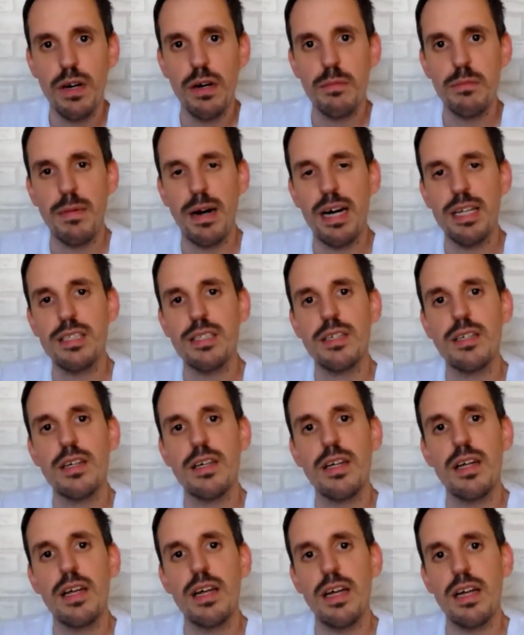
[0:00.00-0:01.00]
but
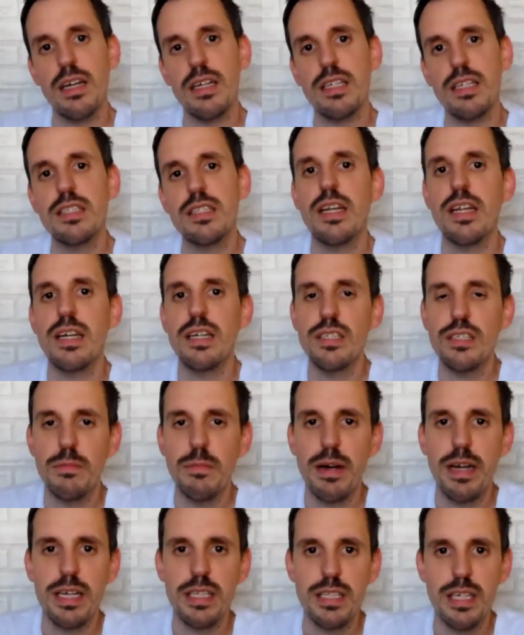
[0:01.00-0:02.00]
iteration
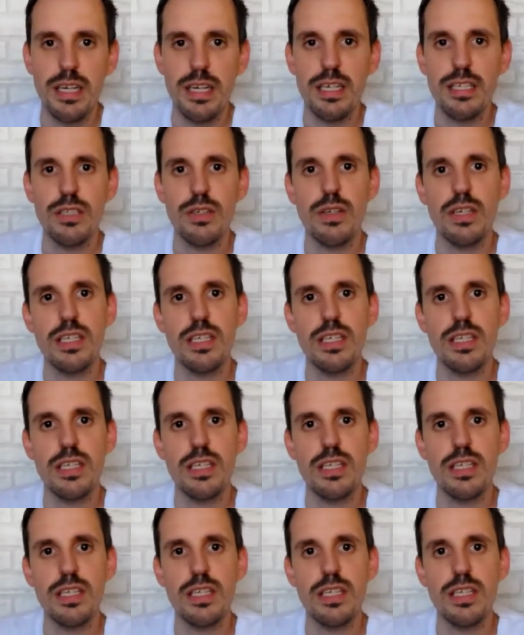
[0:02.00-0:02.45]
by iteration,